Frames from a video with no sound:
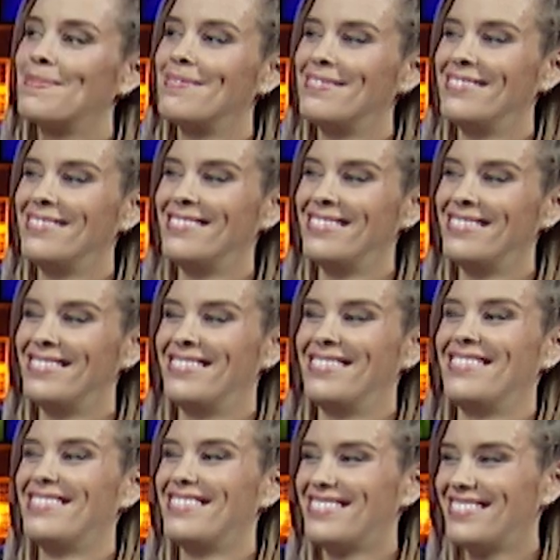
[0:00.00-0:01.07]

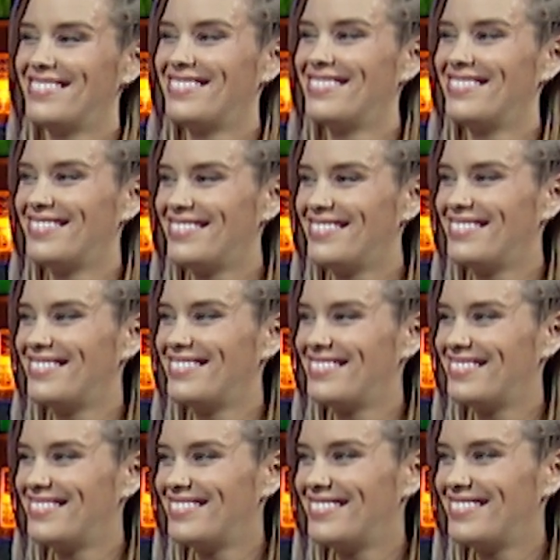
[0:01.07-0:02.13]

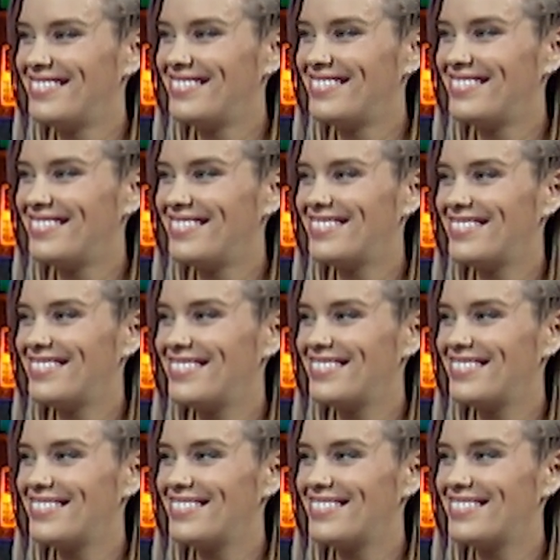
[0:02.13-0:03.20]

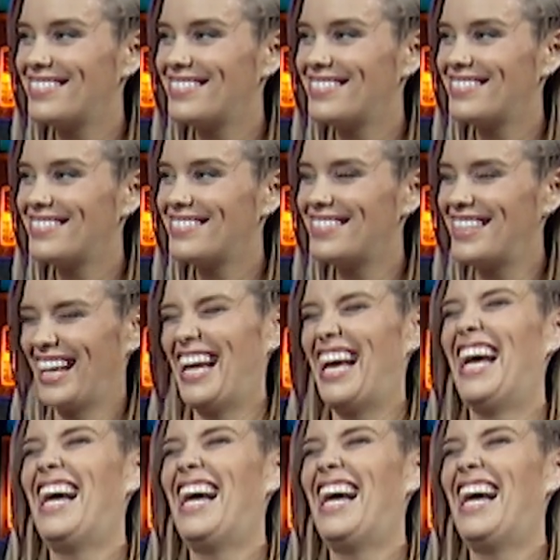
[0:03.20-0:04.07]
(not speaking)